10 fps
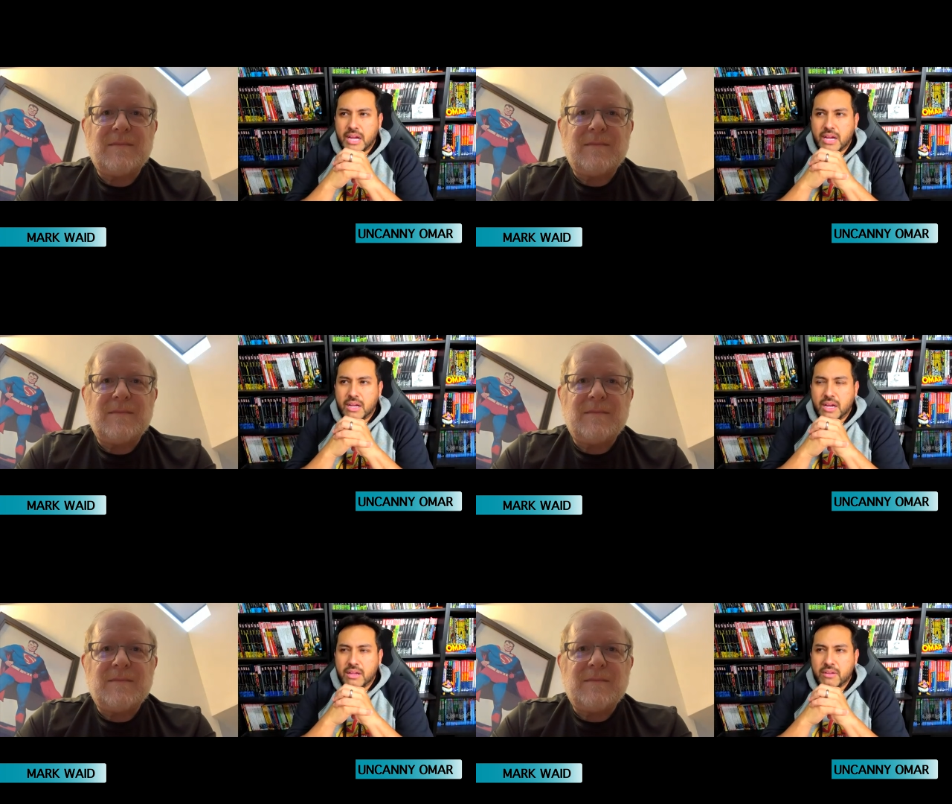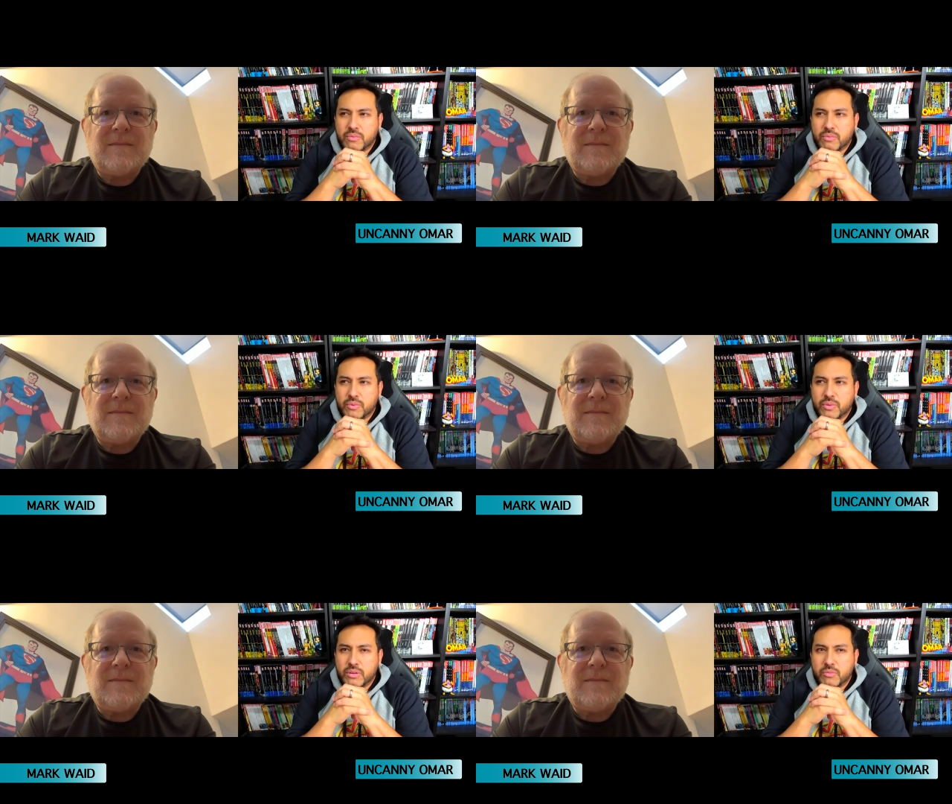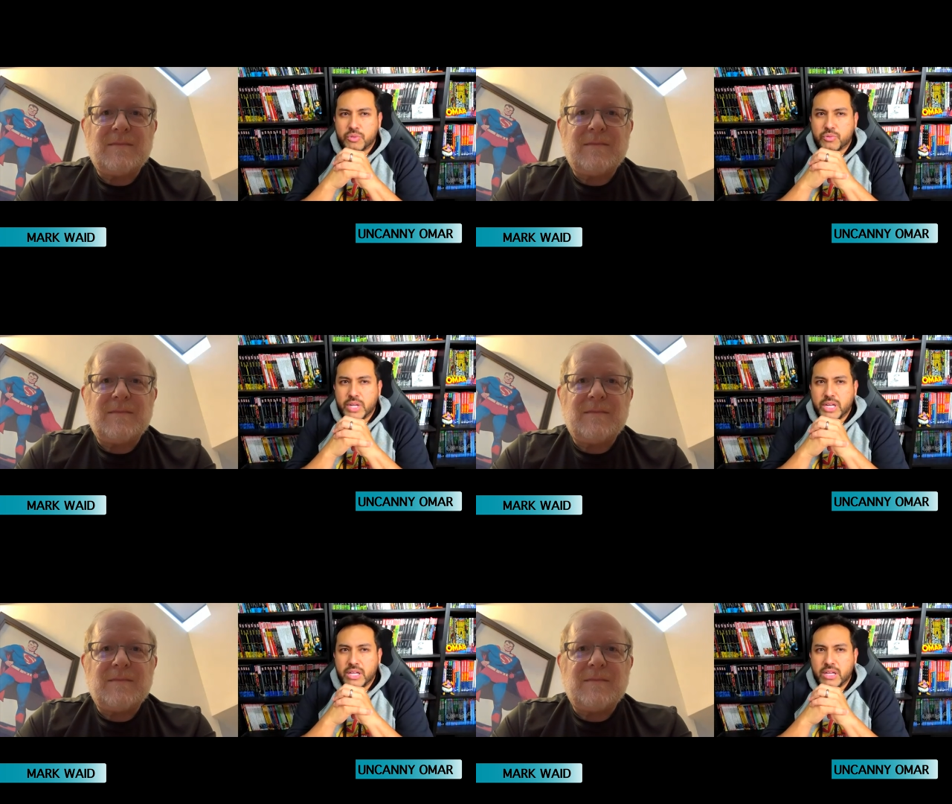Speaker 1: I was
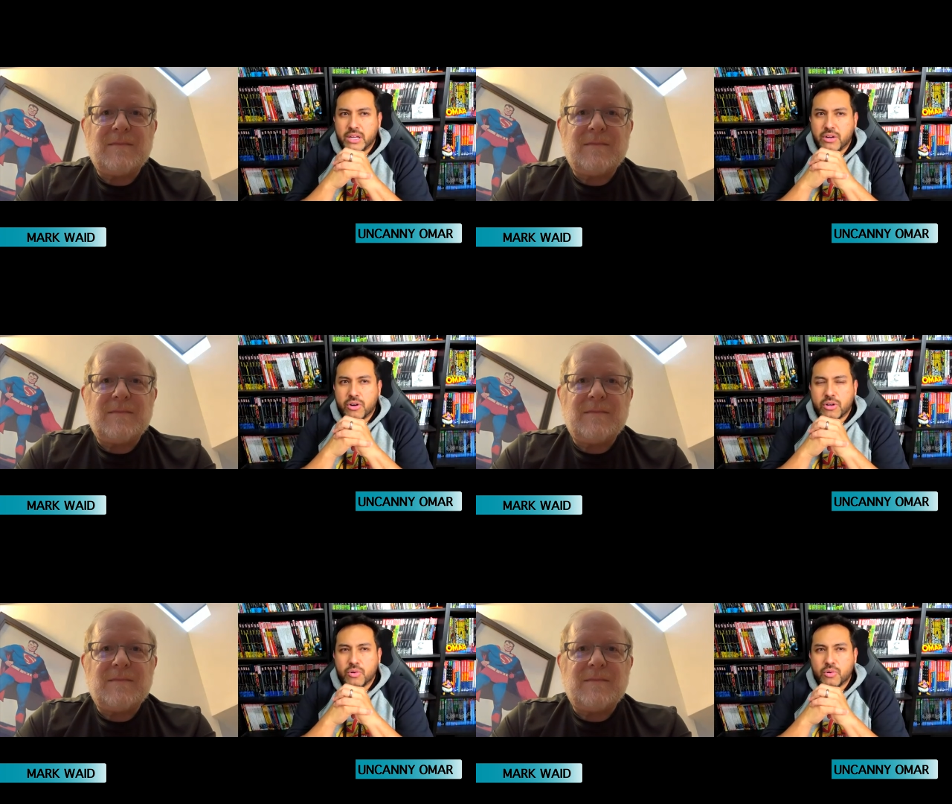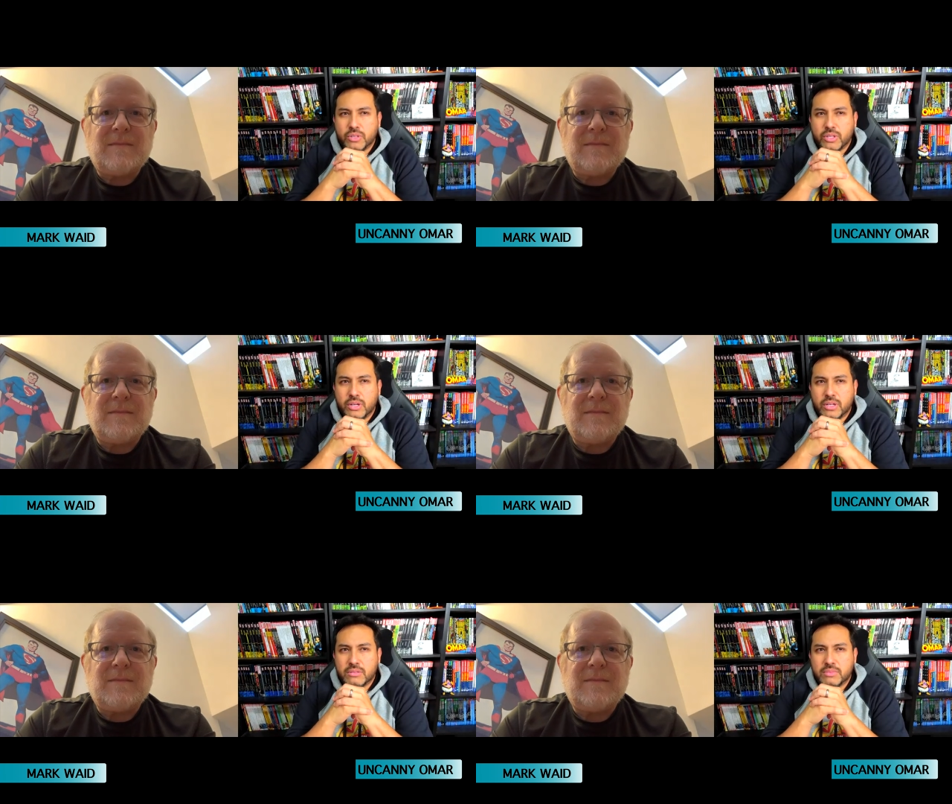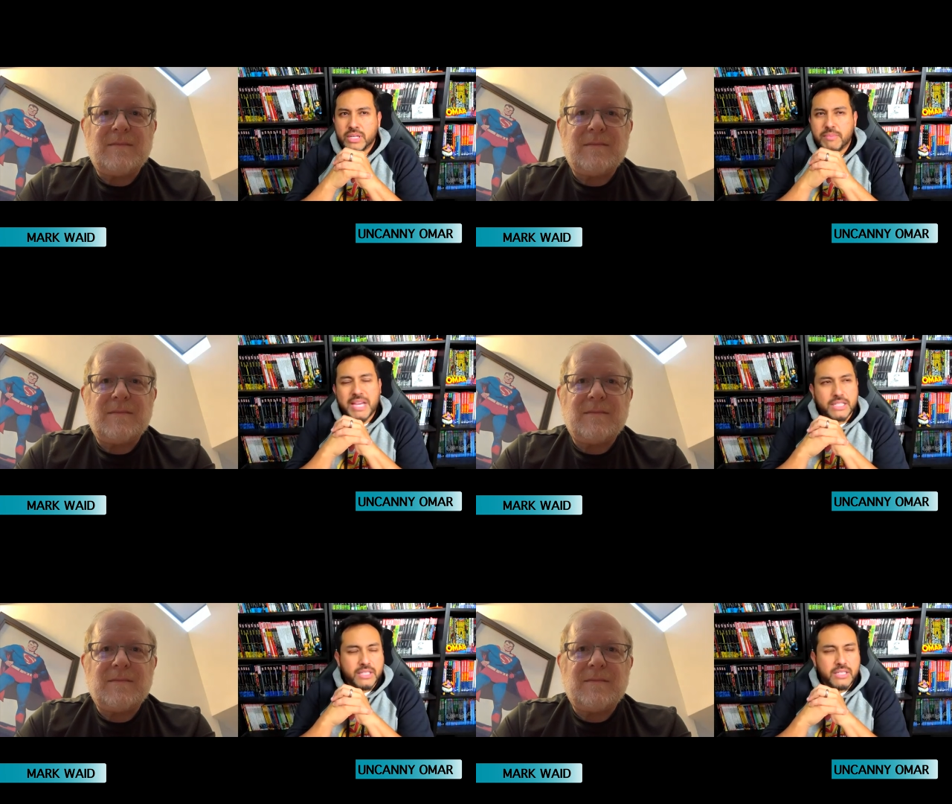reading an article uh, in a
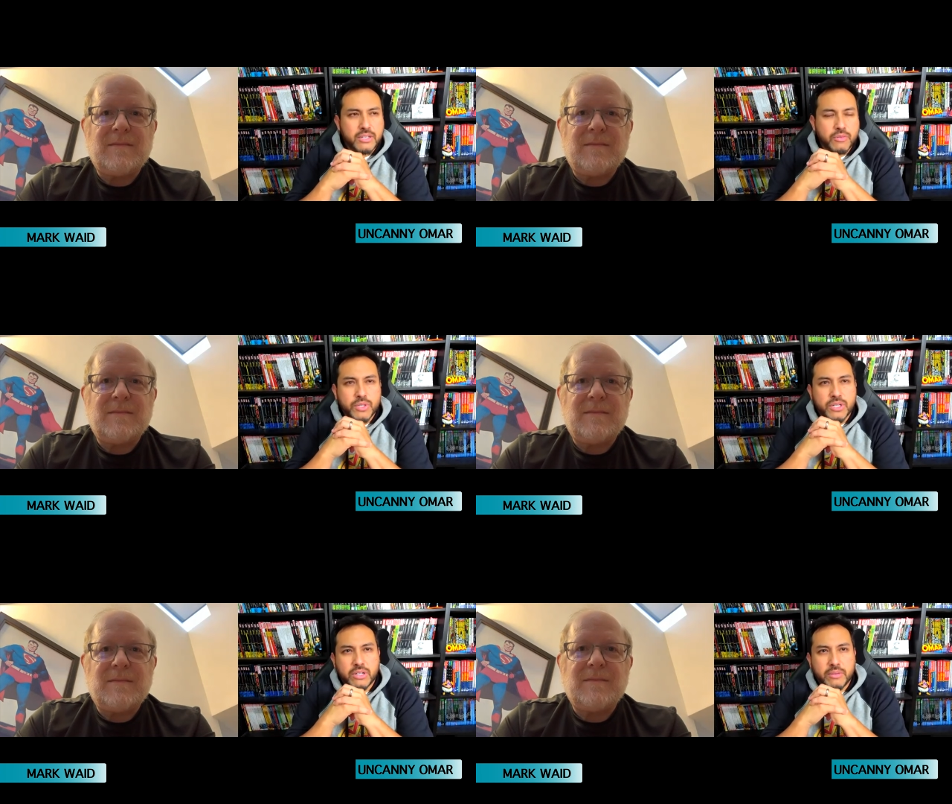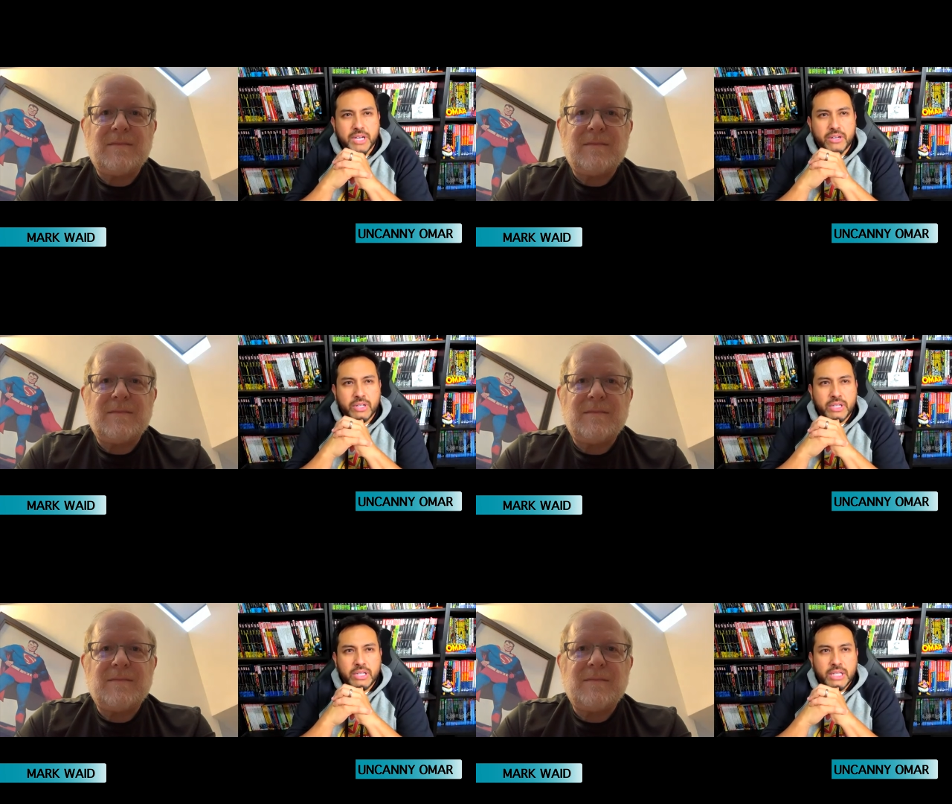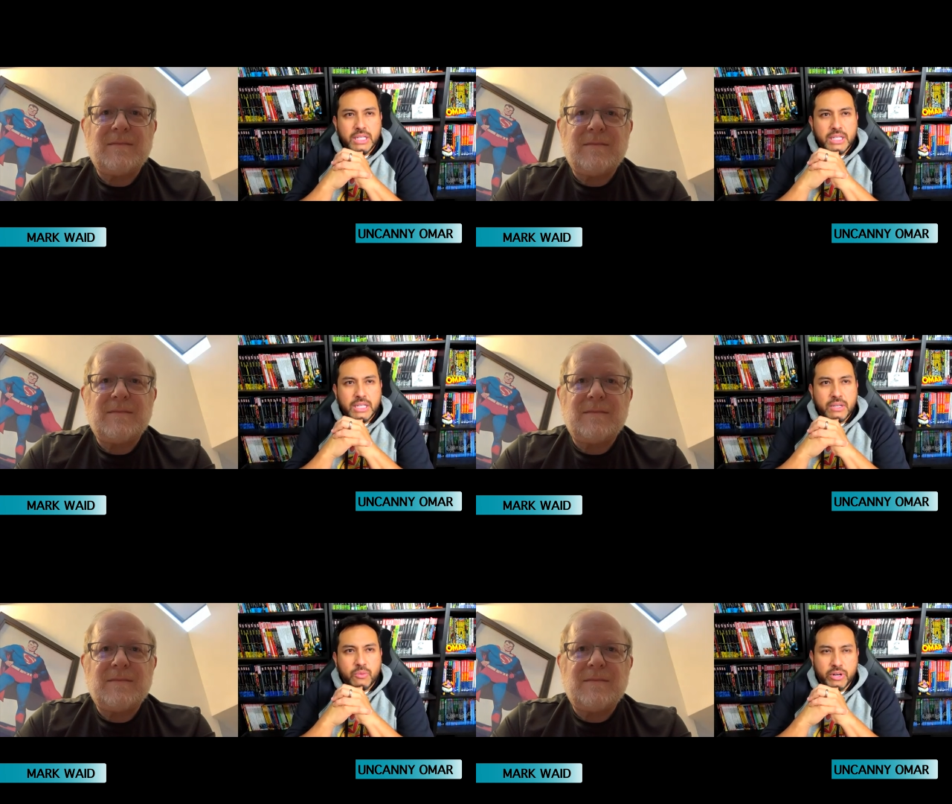magazine that you were talking about.
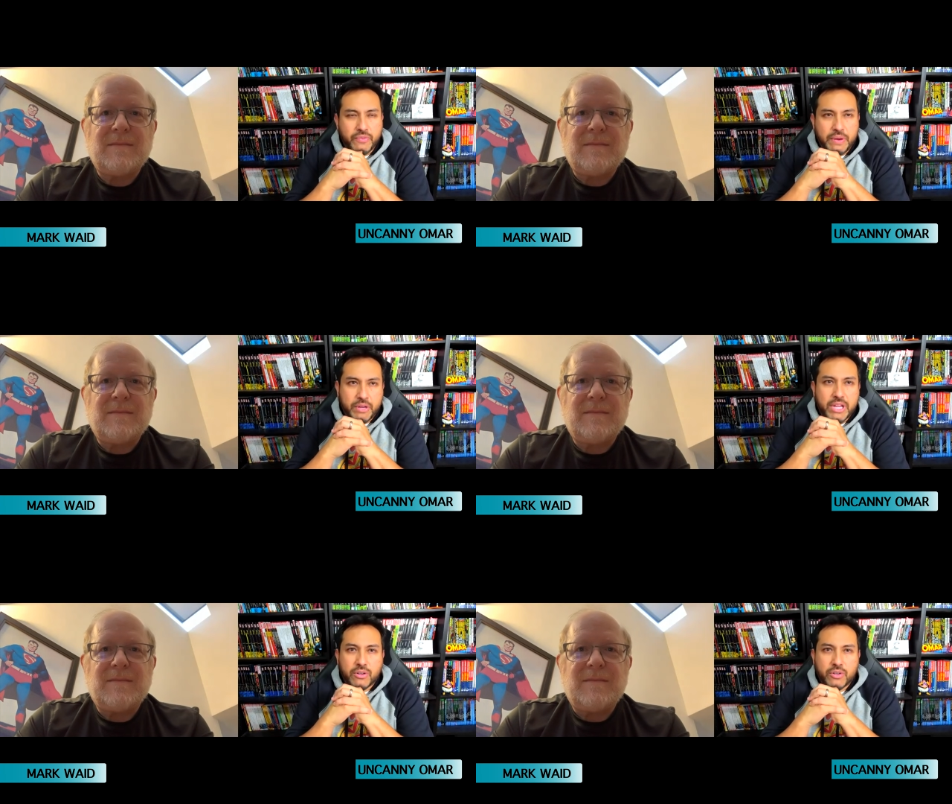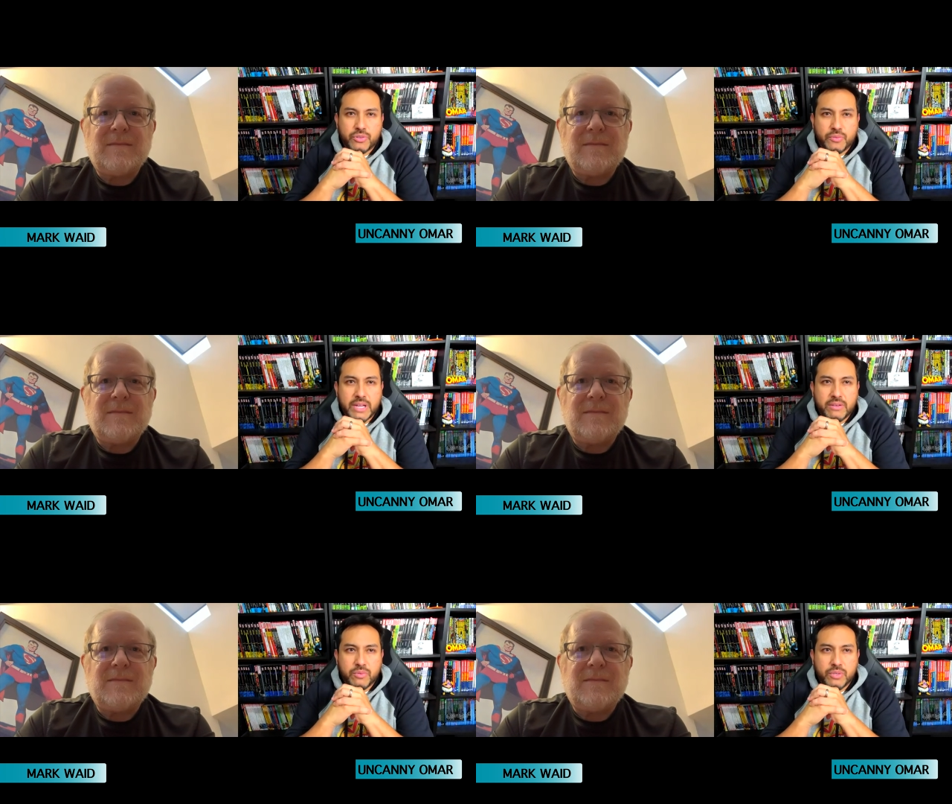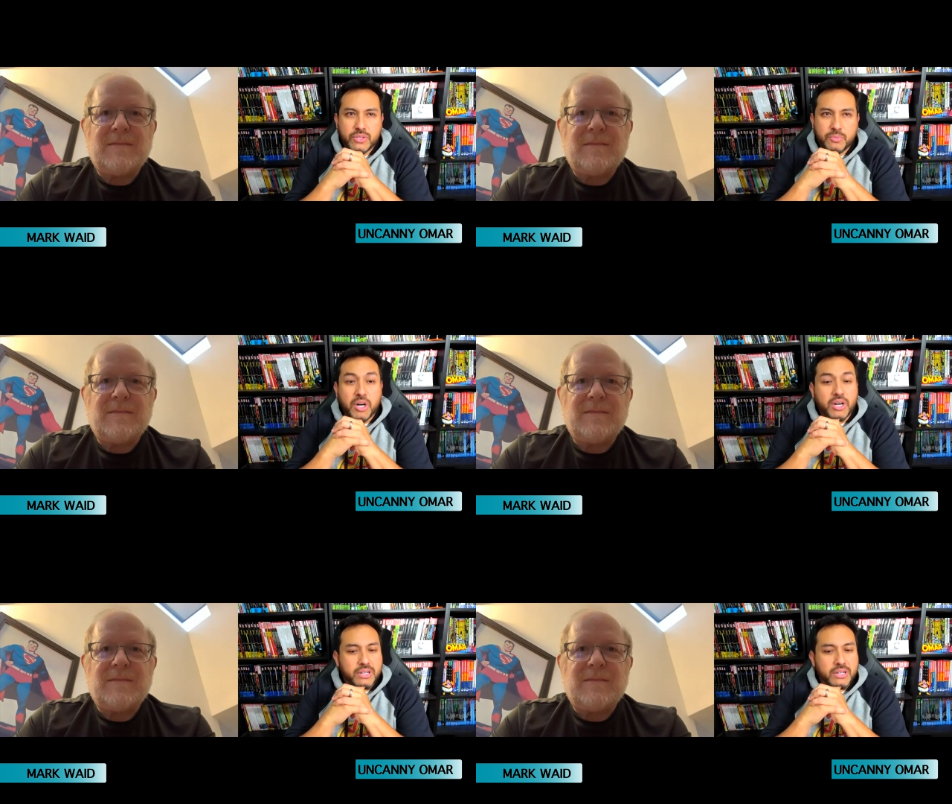One of your favorite characters to write was Bart.